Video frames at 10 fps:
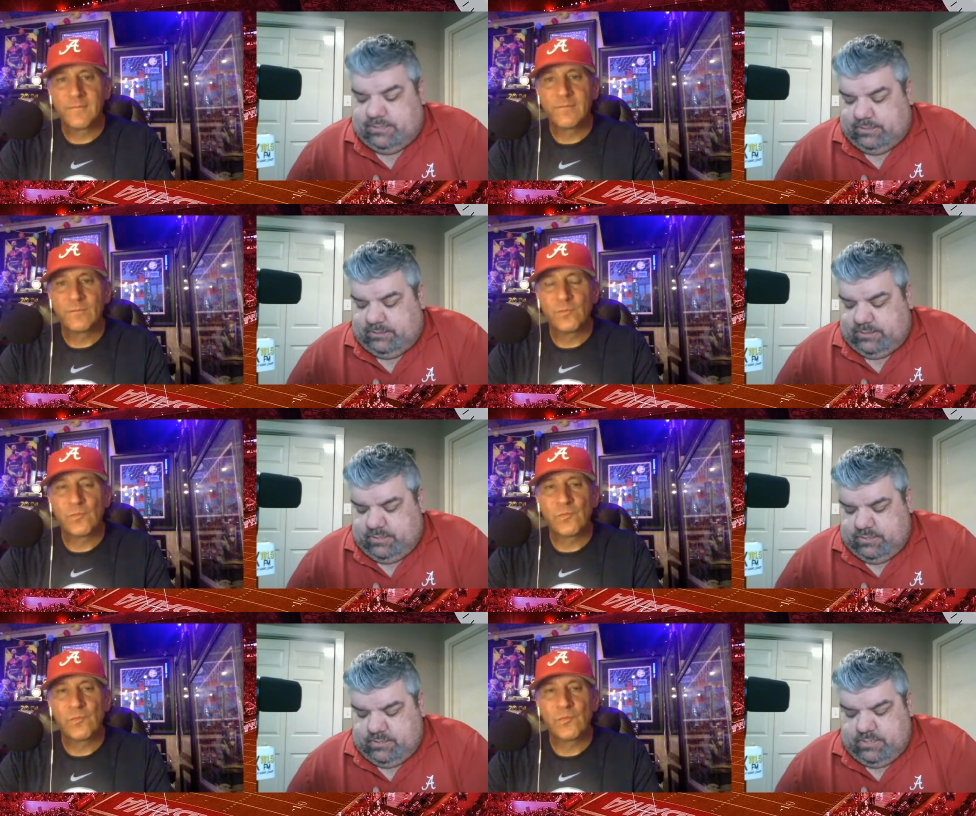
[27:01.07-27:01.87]

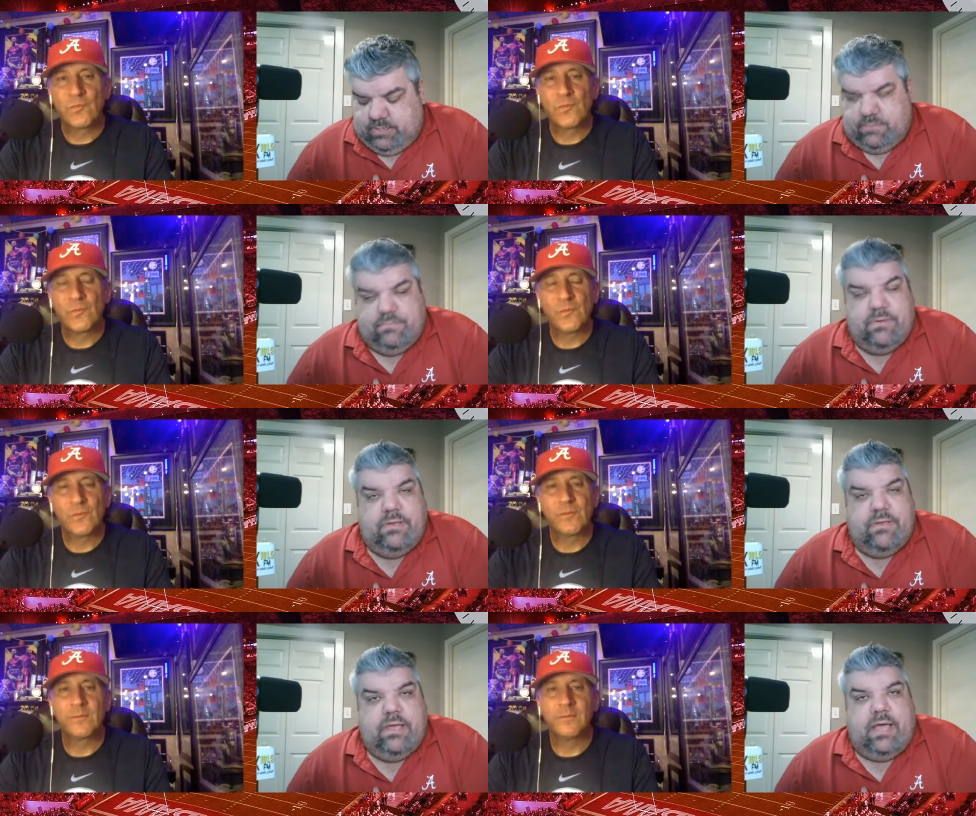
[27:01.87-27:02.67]
Speaker 1: and
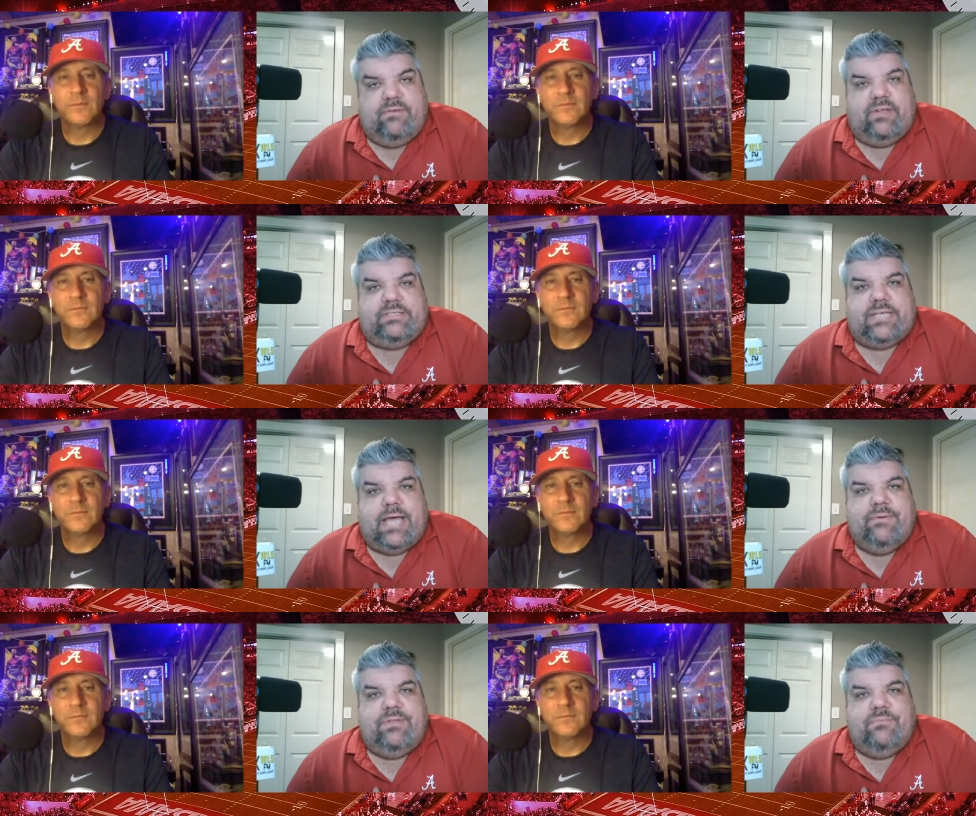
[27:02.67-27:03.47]
Speaker 2: have a good
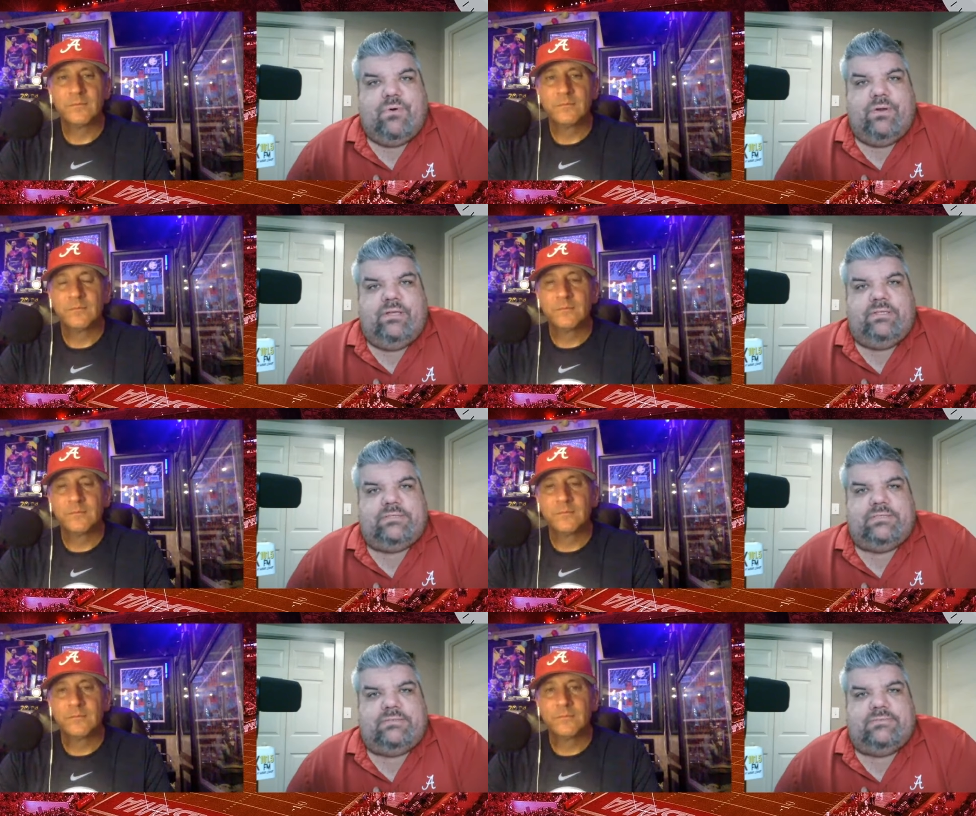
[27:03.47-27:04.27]
time in the
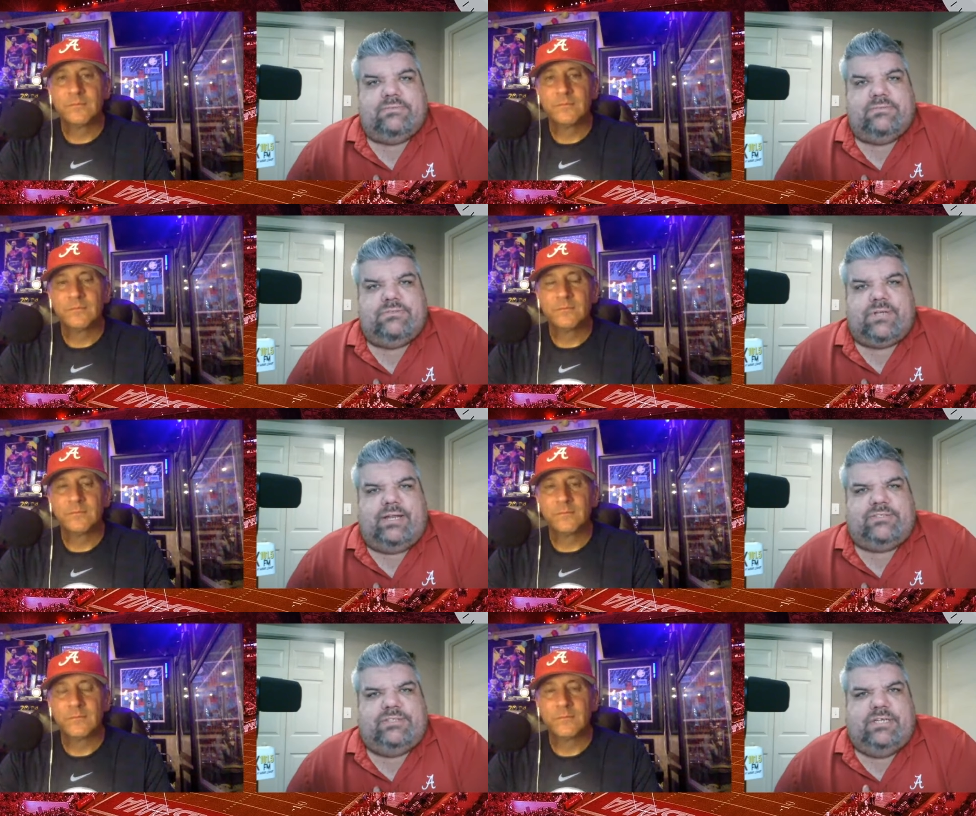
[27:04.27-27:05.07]
mornings and try to
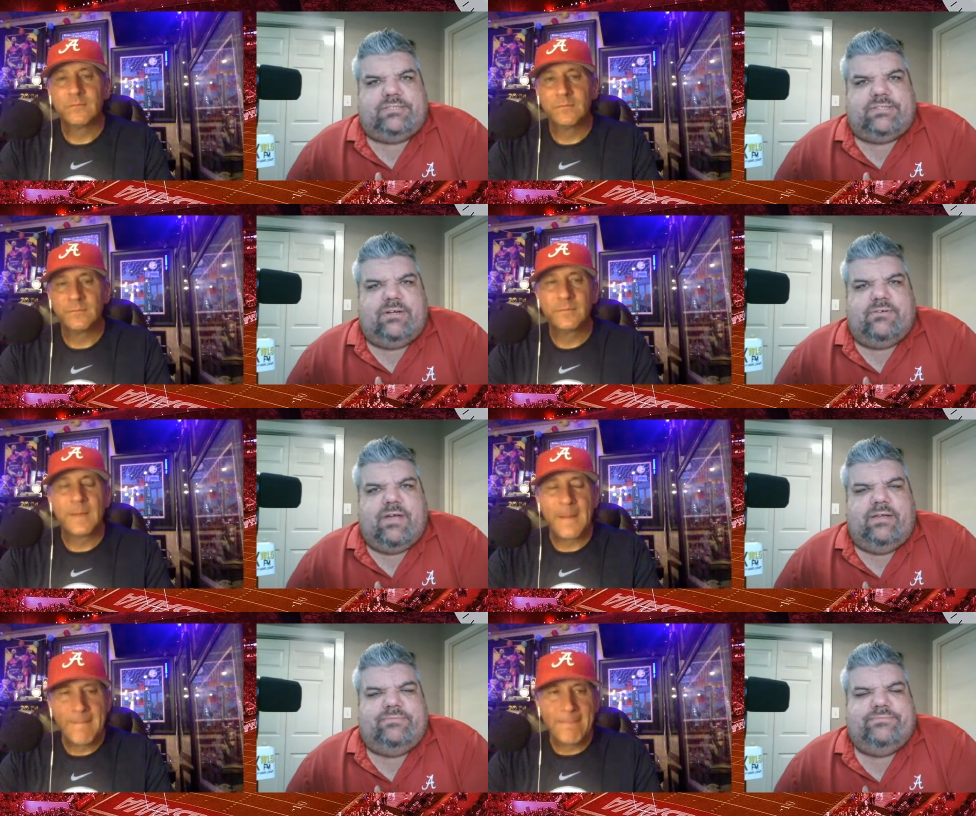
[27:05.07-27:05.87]
get your day started
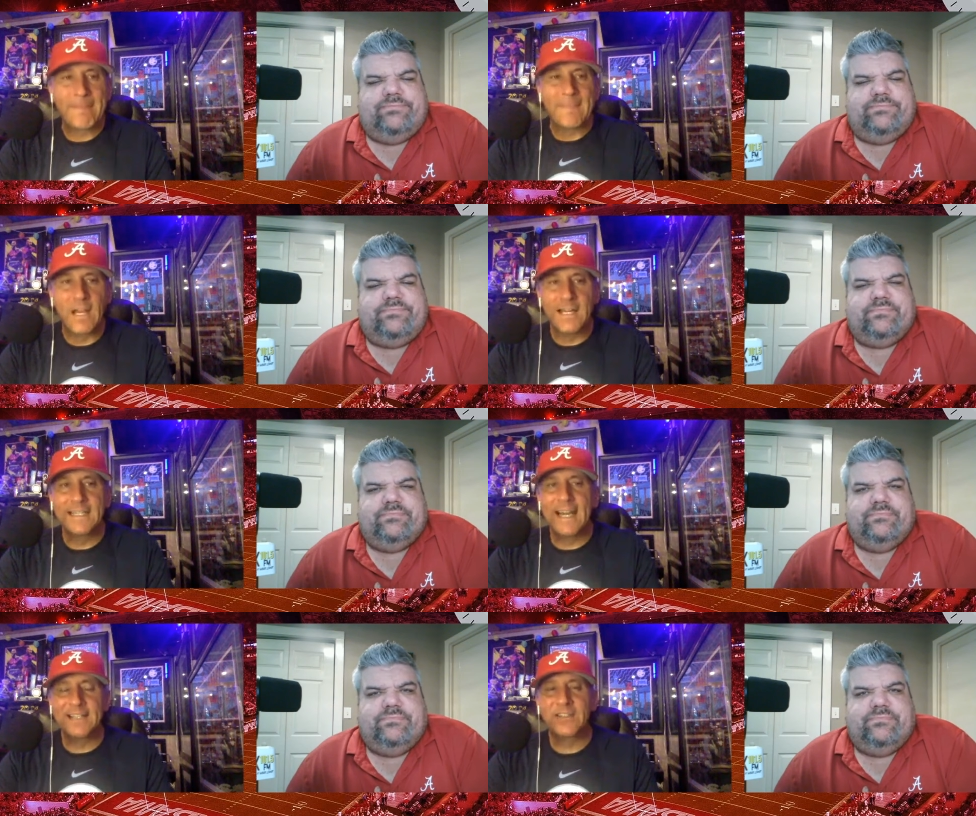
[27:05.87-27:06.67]
right.
Speaker 1: All
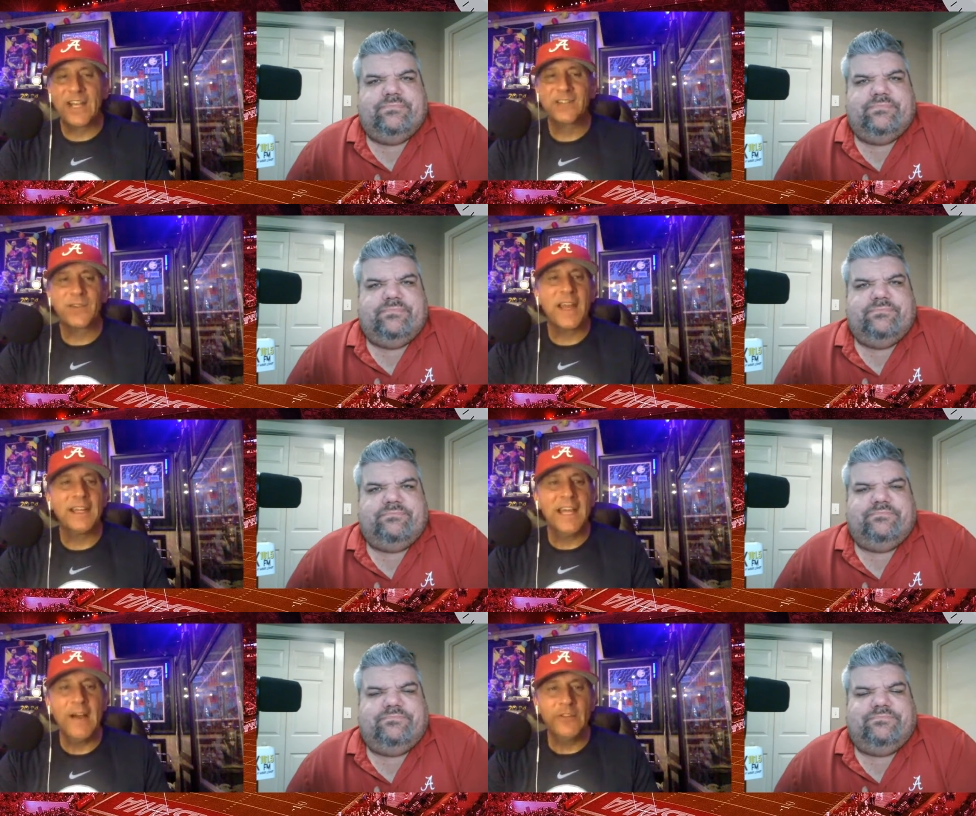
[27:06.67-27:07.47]
right, guys. Thanks for
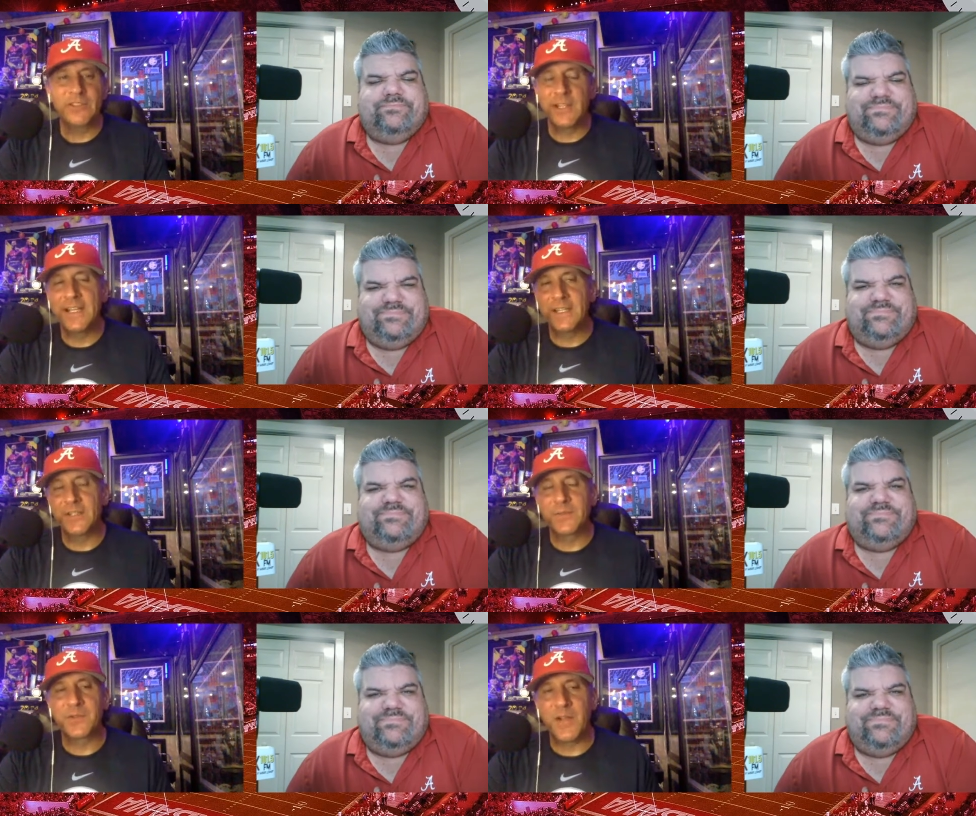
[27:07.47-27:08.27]
hanging out with us. Like and
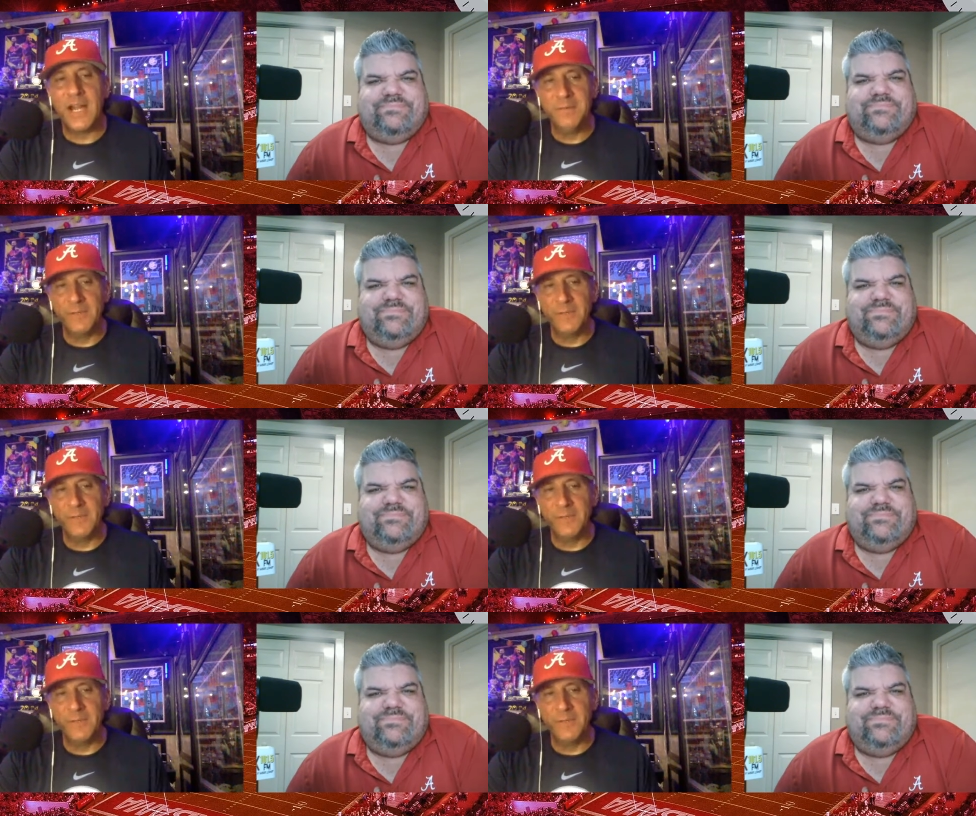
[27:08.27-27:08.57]
subscribe. Give